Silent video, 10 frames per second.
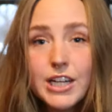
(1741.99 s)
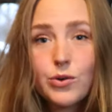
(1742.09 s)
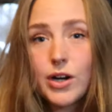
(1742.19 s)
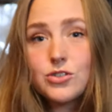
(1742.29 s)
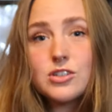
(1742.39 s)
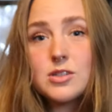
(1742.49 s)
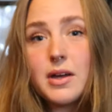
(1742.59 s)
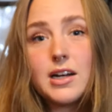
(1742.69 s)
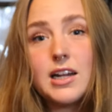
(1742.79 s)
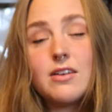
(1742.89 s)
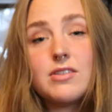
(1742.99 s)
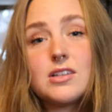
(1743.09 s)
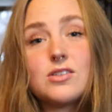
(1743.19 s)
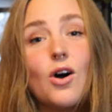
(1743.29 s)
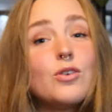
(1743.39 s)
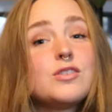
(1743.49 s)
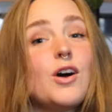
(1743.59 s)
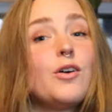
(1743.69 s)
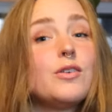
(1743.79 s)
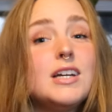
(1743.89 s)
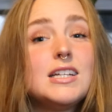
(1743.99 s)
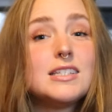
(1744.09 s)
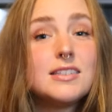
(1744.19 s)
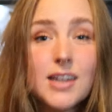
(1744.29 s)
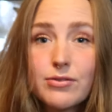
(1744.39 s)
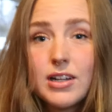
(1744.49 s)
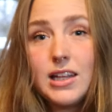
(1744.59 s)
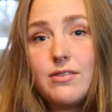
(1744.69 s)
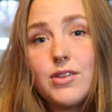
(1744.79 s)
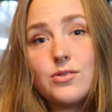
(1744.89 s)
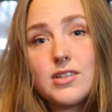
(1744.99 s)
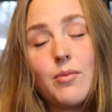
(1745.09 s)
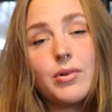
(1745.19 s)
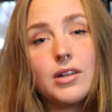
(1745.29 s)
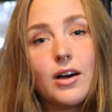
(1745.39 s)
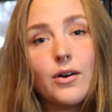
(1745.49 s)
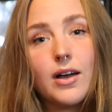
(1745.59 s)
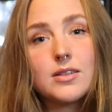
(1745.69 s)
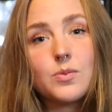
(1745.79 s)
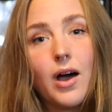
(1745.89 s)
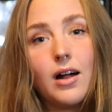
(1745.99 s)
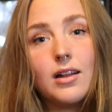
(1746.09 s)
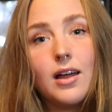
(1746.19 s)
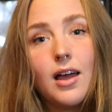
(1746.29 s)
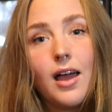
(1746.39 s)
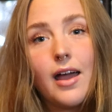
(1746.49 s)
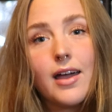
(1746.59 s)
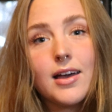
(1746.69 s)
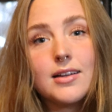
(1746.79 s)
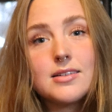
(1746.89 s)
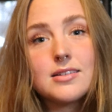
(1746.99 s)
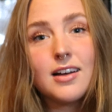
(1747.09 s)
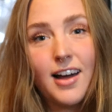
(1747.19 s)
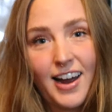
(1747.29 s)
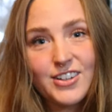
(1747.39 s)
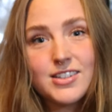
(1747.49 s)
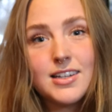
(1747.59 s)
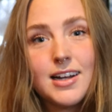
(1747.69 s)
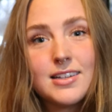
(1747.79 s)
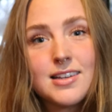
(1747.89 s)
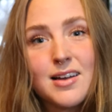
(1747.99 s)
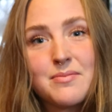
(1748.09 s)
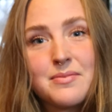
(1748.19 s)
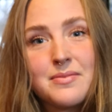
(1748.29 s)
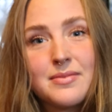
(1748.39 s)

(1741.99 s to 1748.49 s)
any questions about any of this, also definitely leave those down below as well. And I'll see you next time.